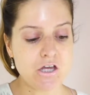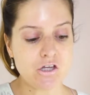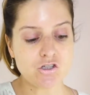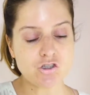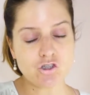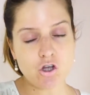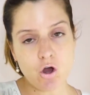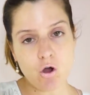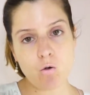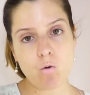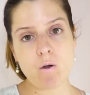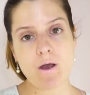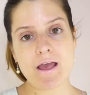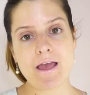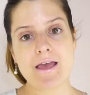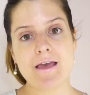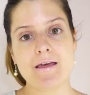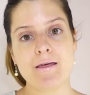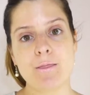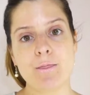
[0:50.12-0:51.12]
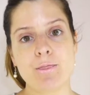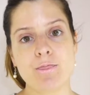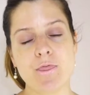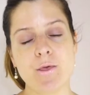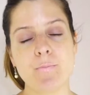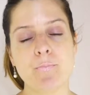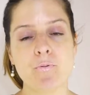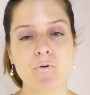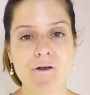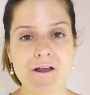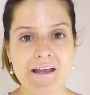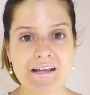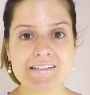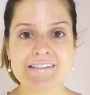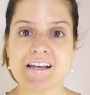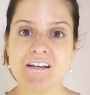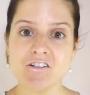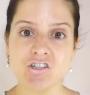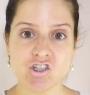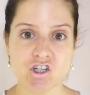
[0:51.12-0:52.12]
So the brand
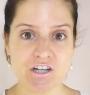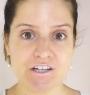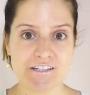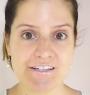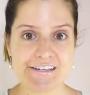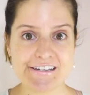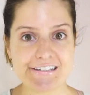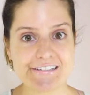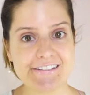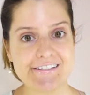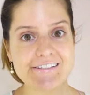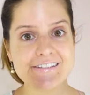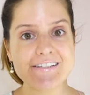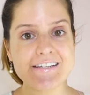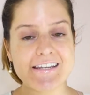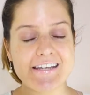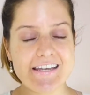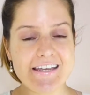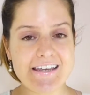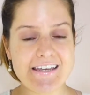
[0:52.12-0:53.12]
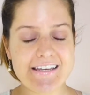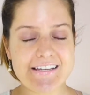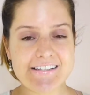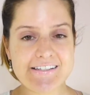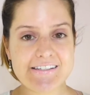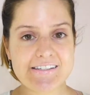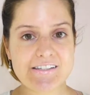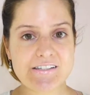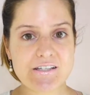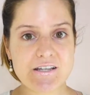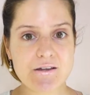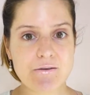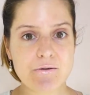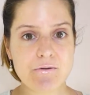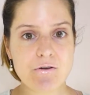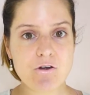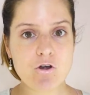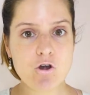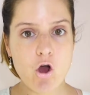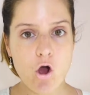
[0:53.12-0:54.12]
Algenist is
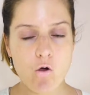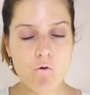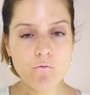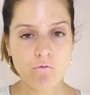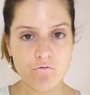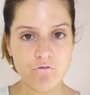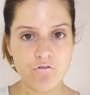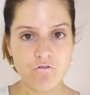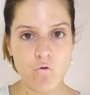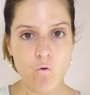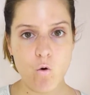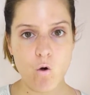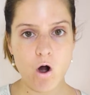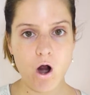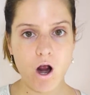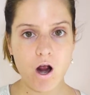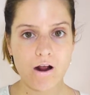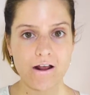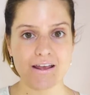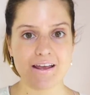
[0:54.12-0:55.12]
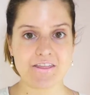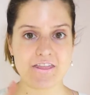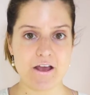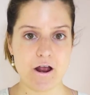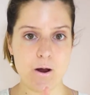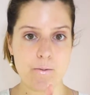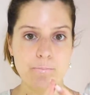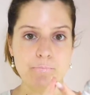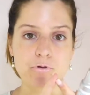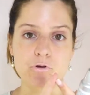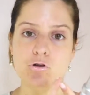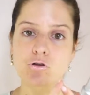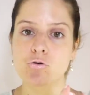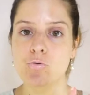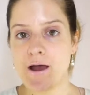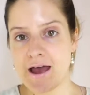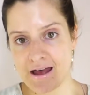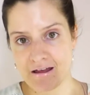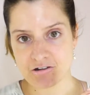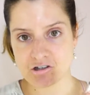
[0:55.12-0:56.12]
known for their
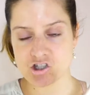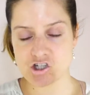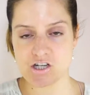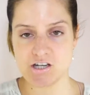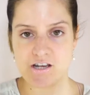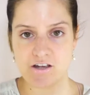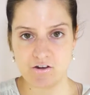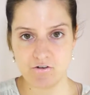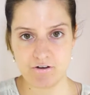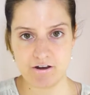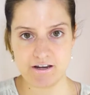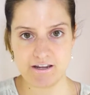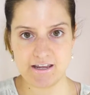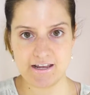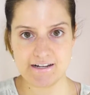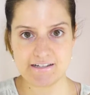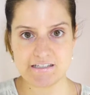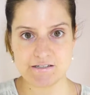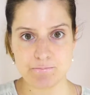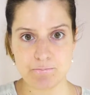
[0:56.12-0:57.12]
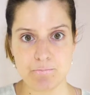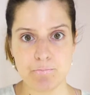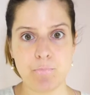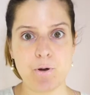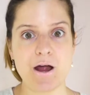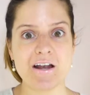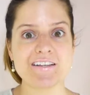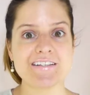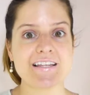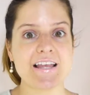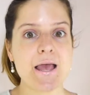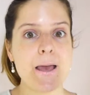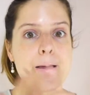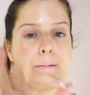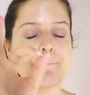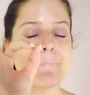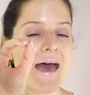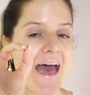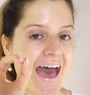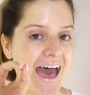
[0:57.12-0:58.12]
blue algae ingredient, but
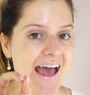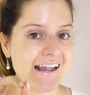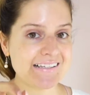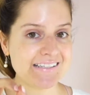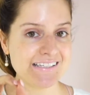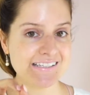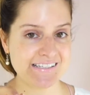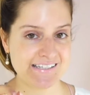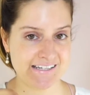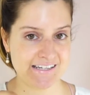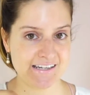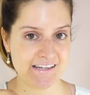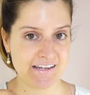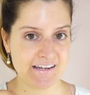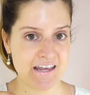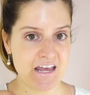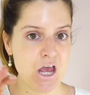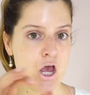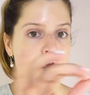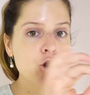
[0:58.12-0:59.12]
patented.